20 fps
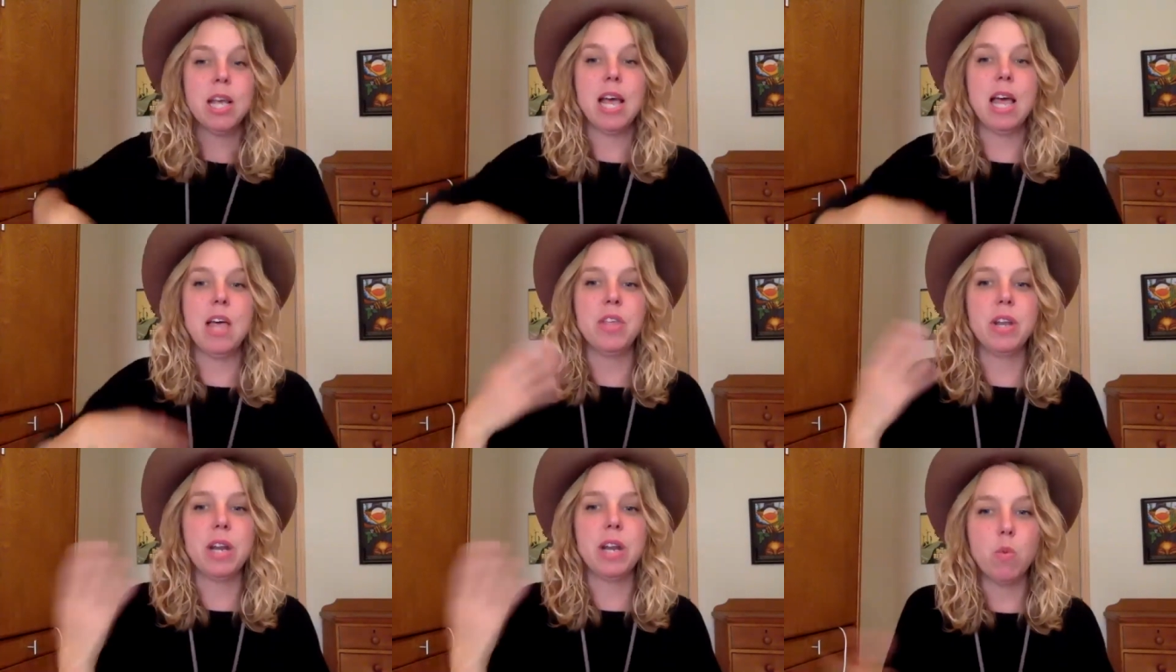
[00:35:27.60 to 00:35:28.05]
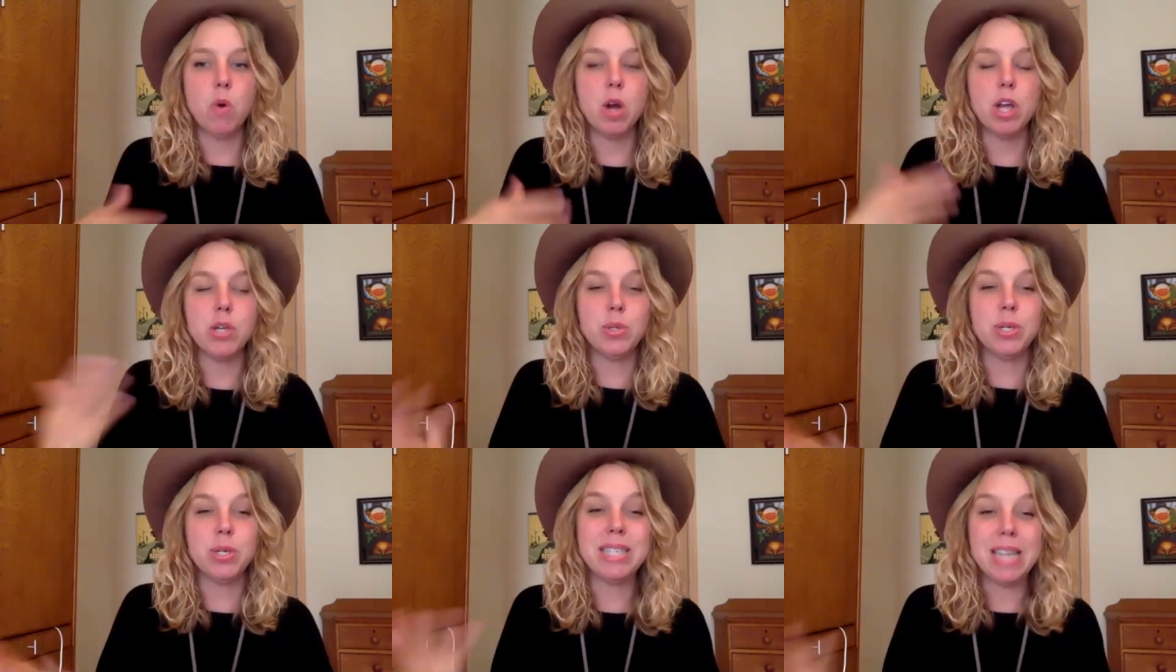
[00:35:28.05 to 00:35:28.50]
And then I
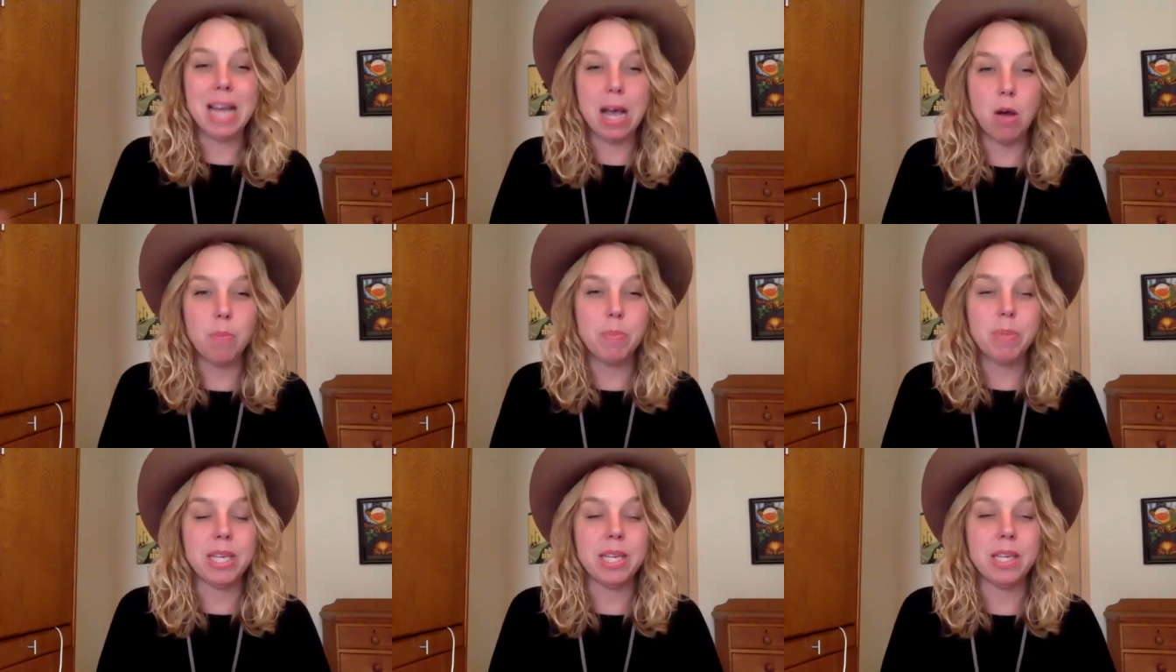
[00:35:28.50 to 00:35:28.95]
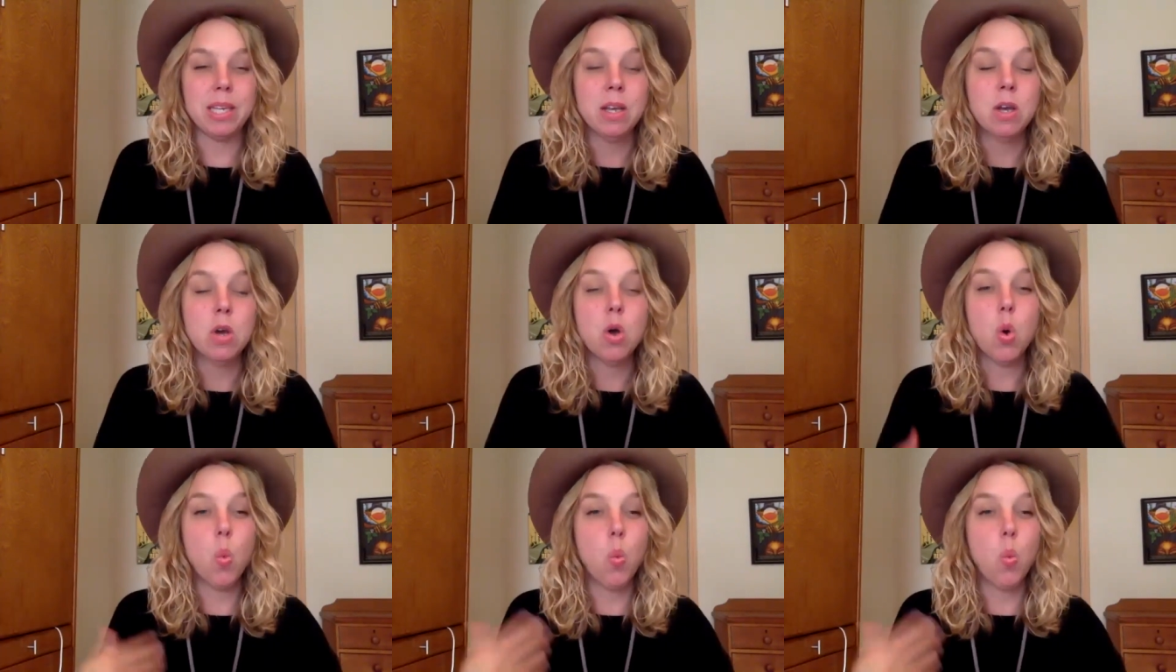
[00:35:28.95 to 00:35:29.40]
want you to tell me
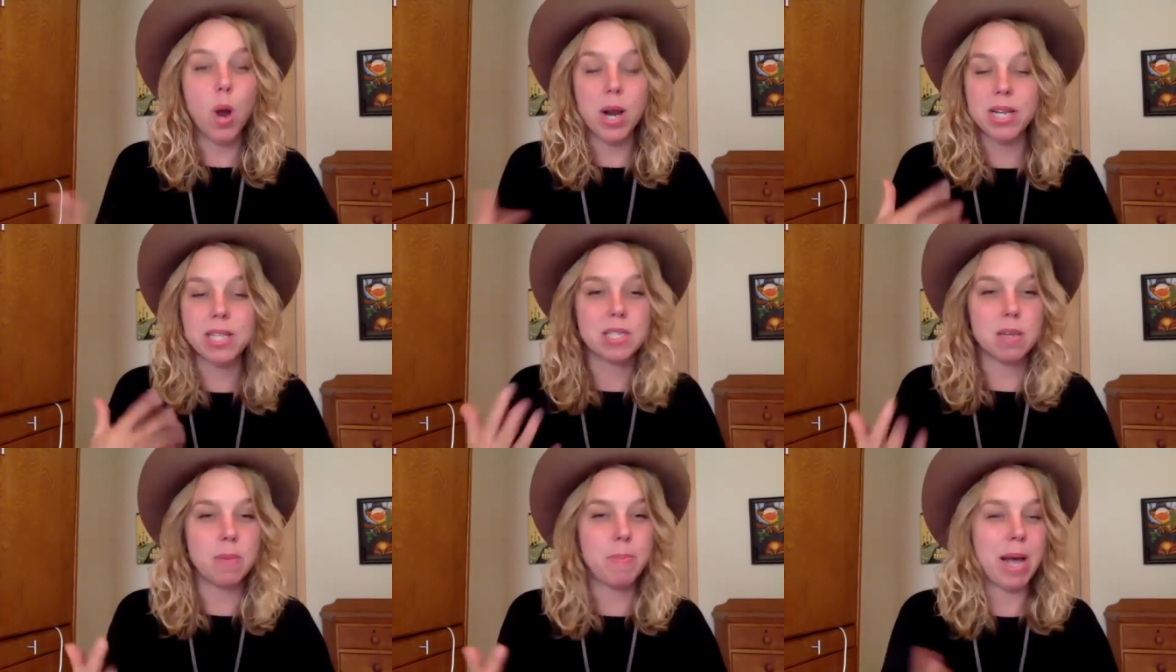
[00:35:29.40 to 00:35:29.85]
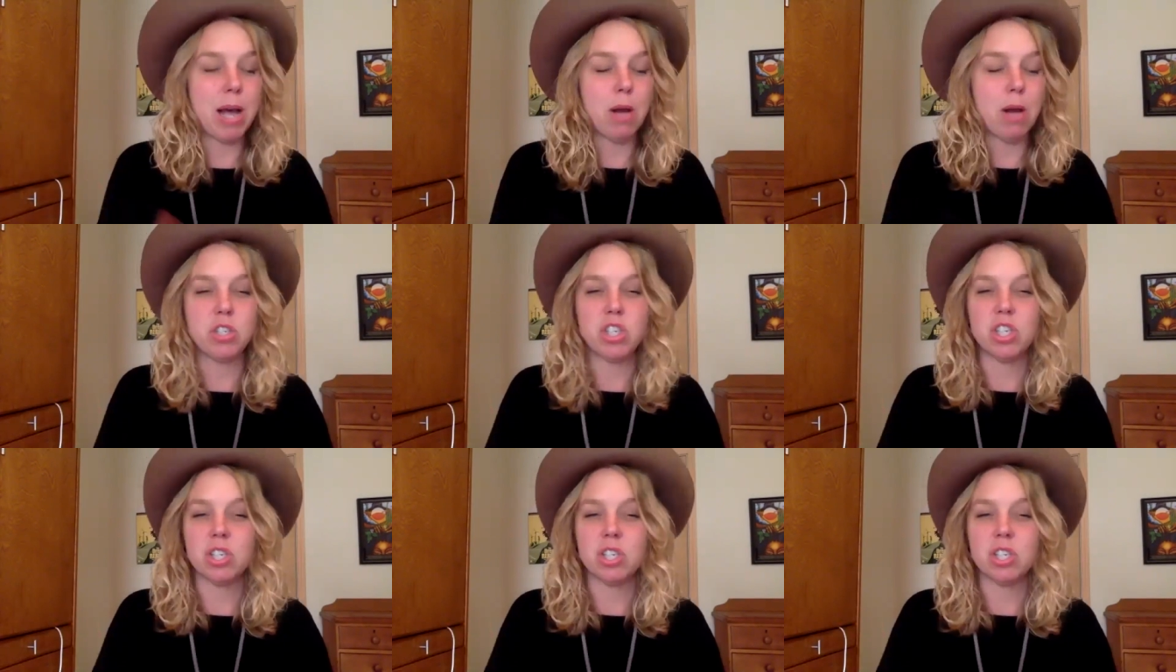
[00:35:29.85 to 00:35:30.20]
what it's about,